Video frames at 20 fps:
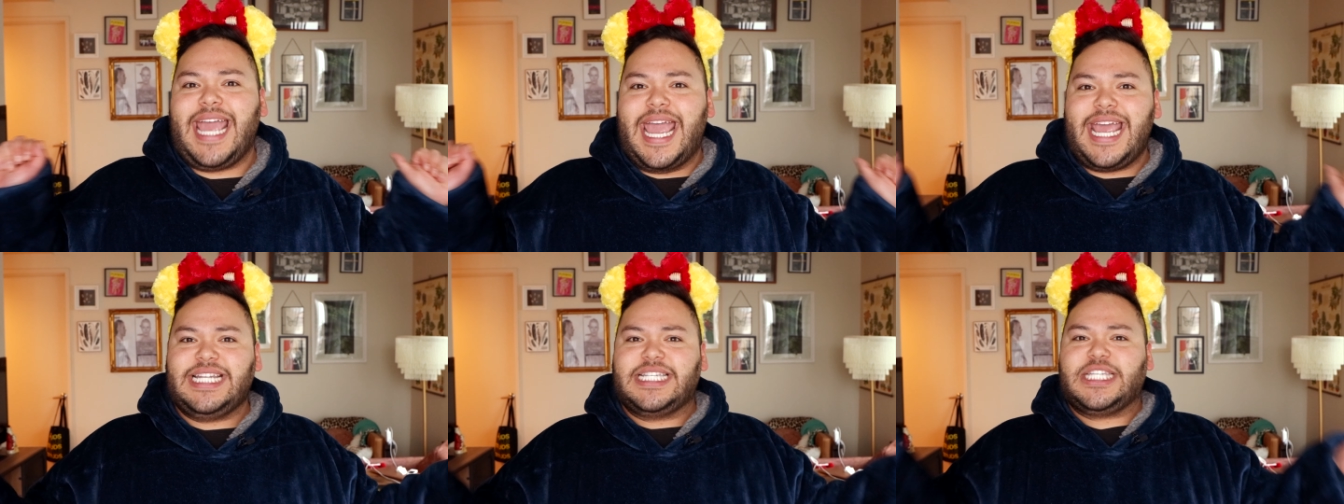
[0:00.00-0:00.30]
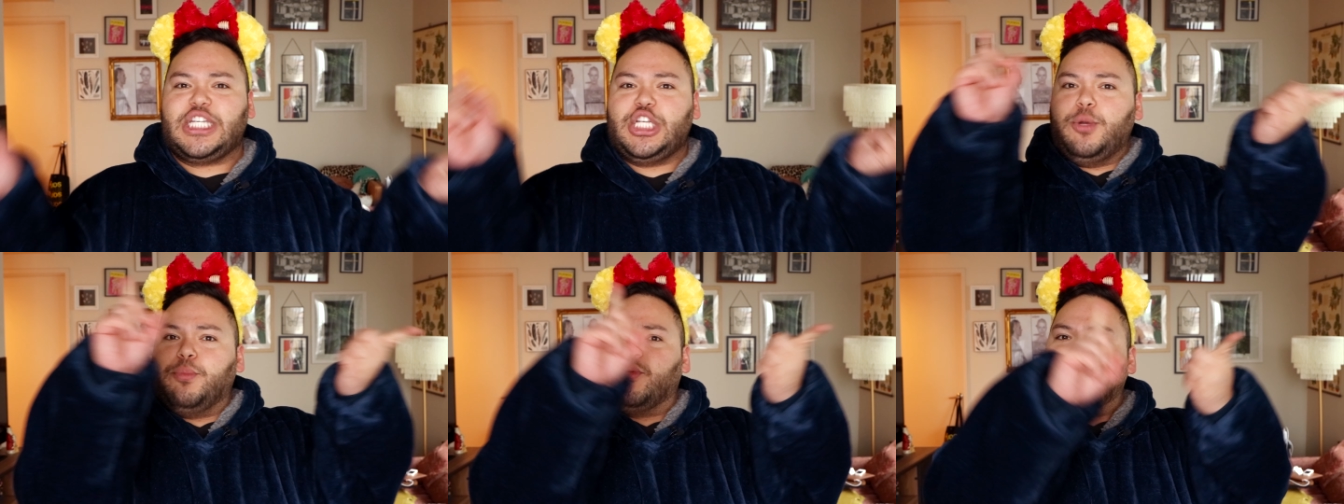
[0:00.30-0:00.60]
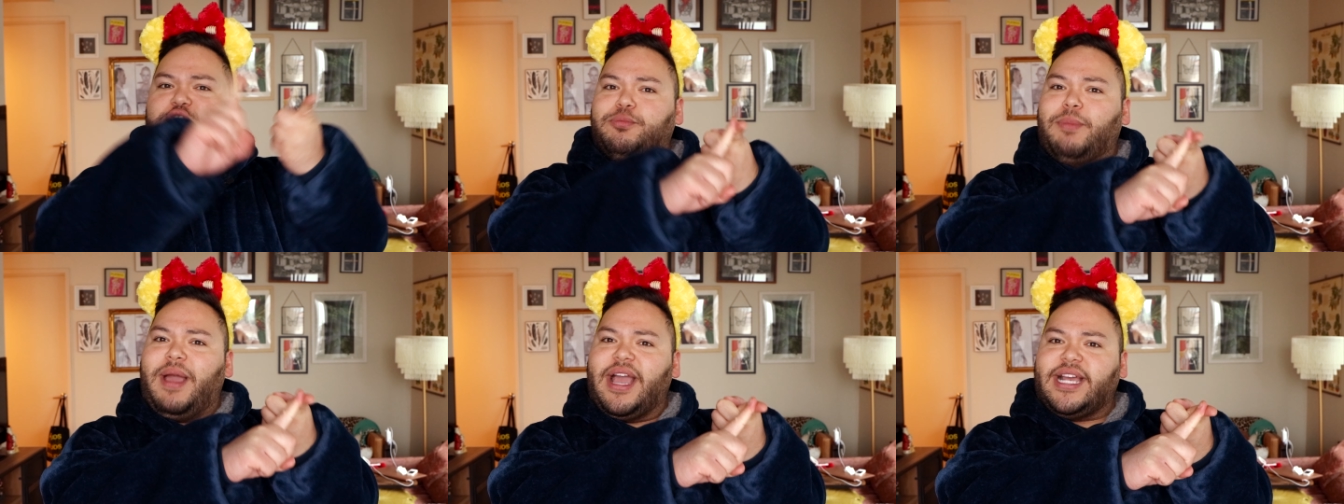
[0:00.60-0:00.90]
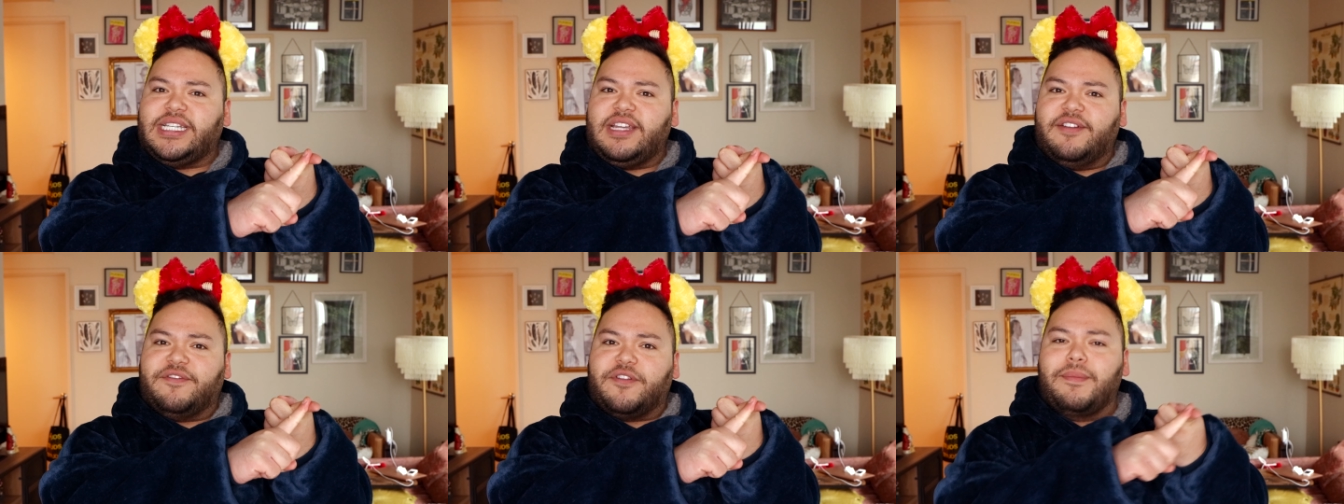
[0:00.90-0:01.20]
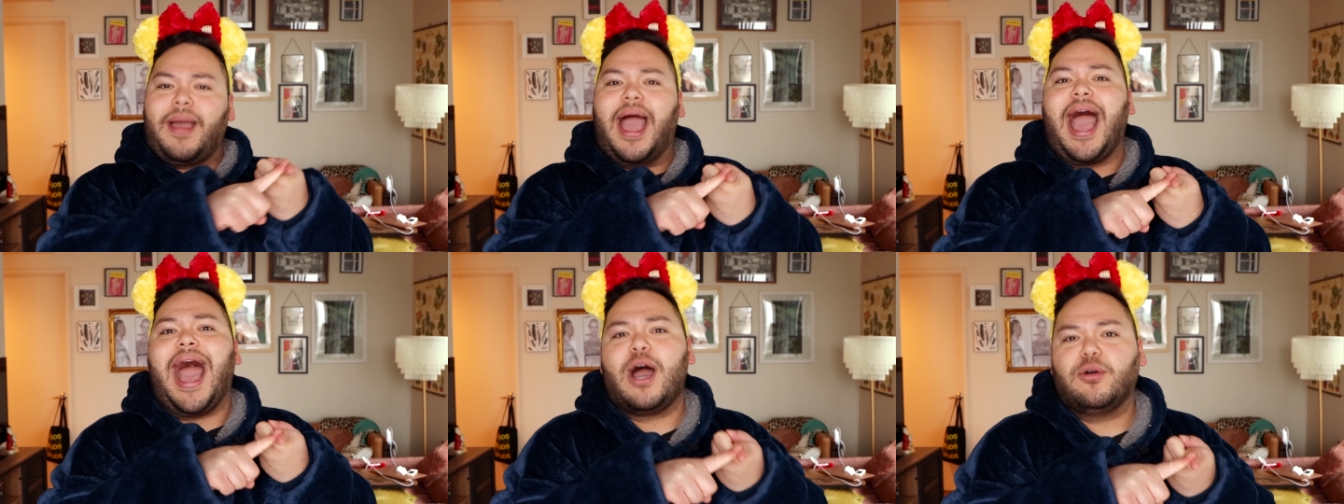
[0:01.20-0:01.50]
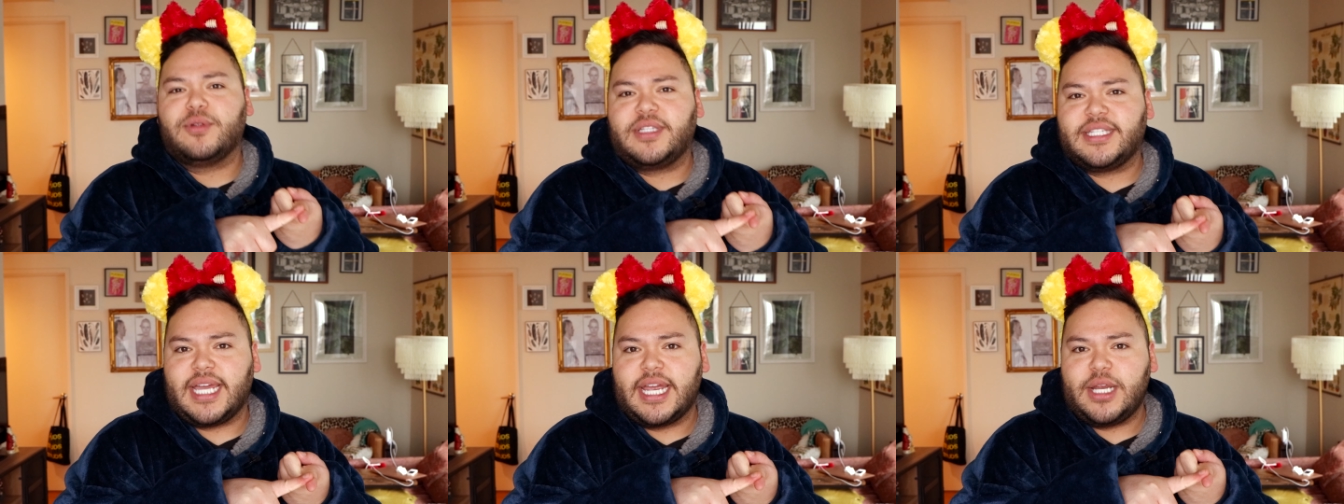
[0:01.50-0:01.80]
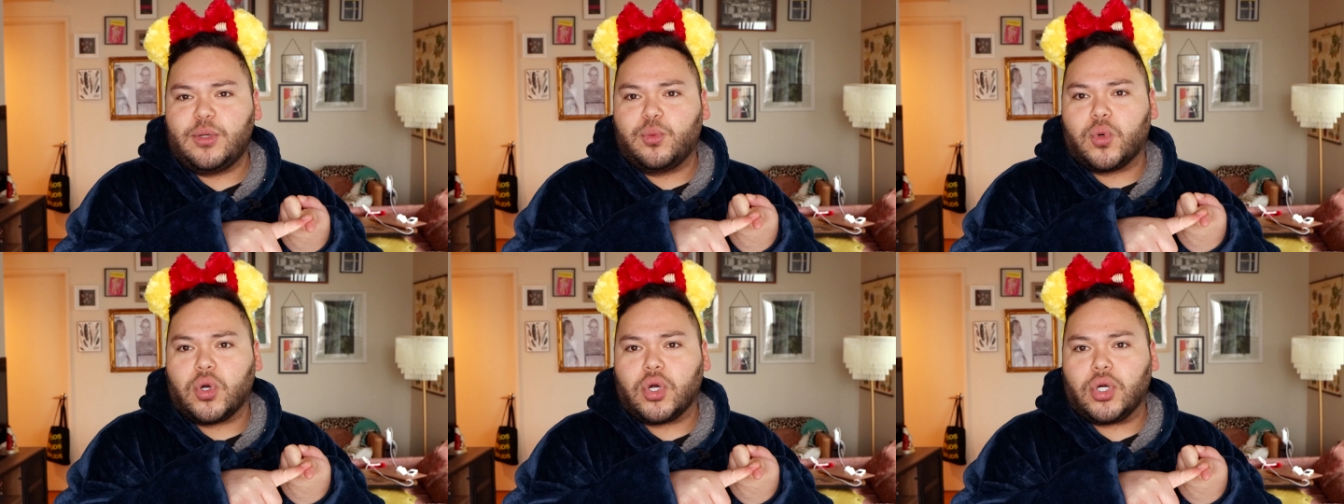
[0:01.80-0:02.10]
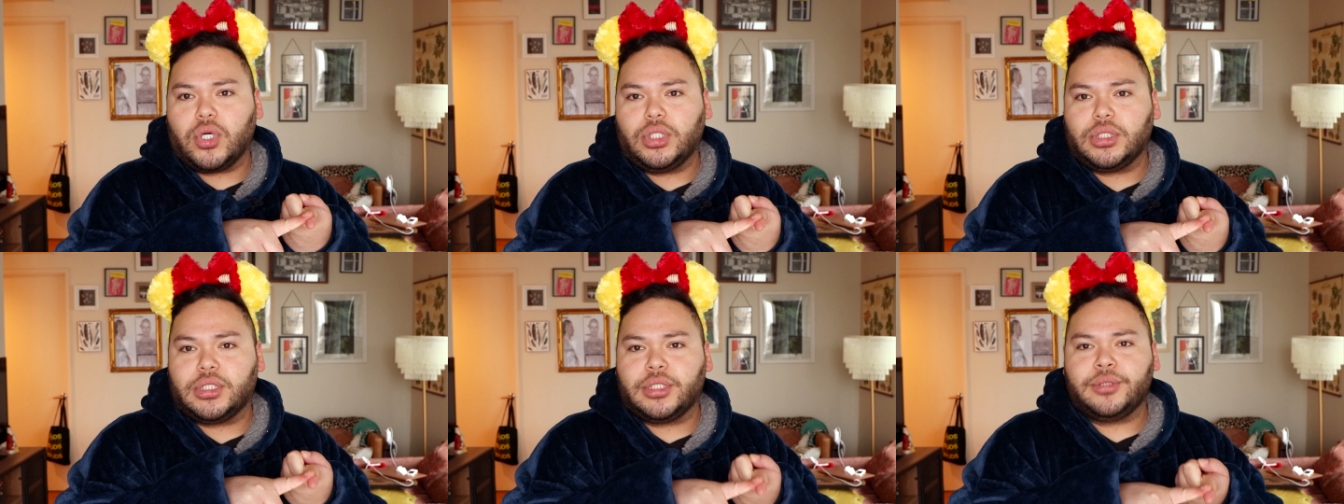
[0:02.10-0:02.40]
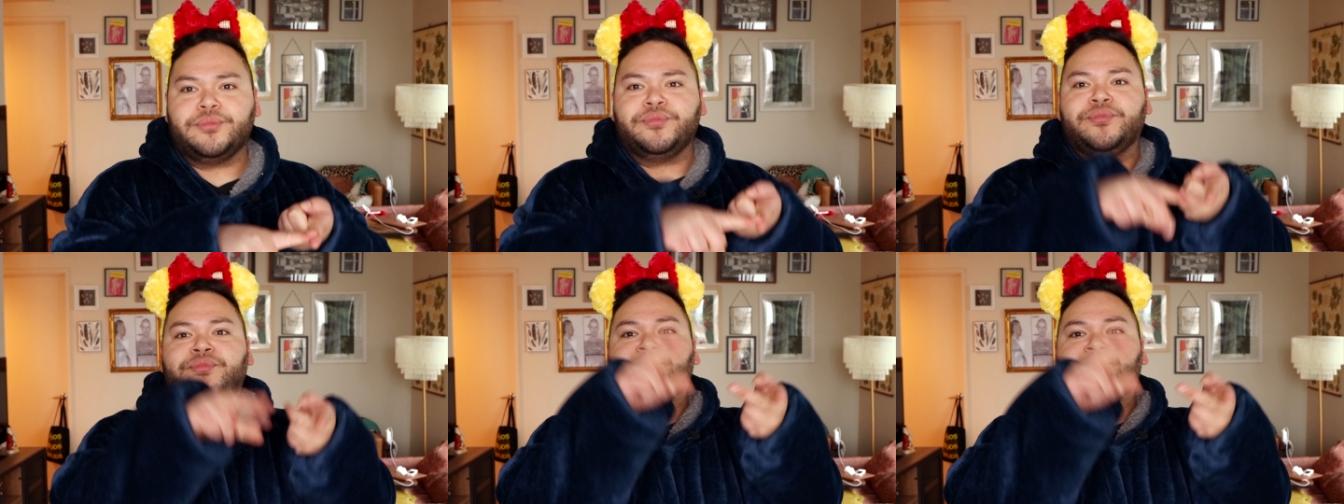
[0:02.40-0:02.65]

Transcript: gains new perspective from outside world.